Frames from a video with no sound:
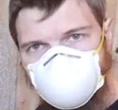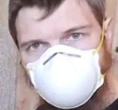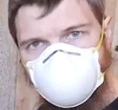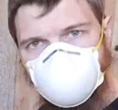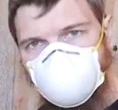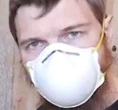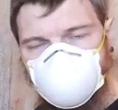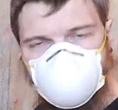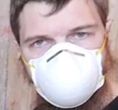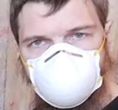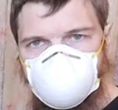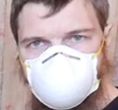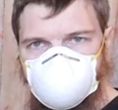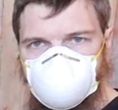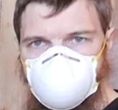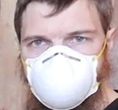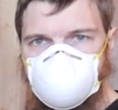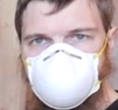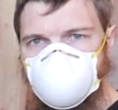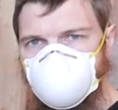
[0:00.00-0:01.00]
to push it
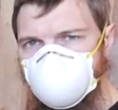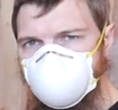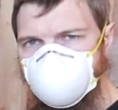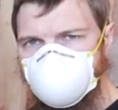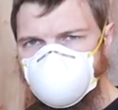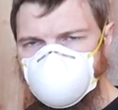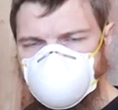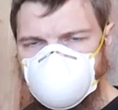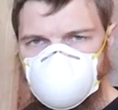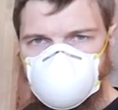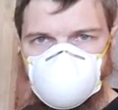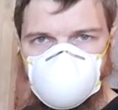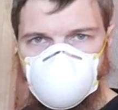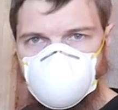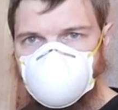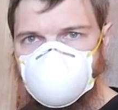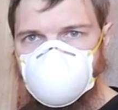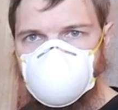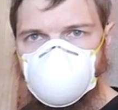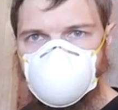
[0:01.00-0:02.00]
in. I know you should
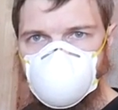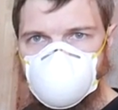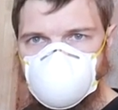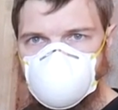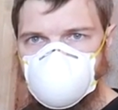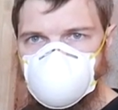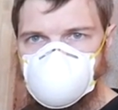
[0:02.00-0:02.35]
never crush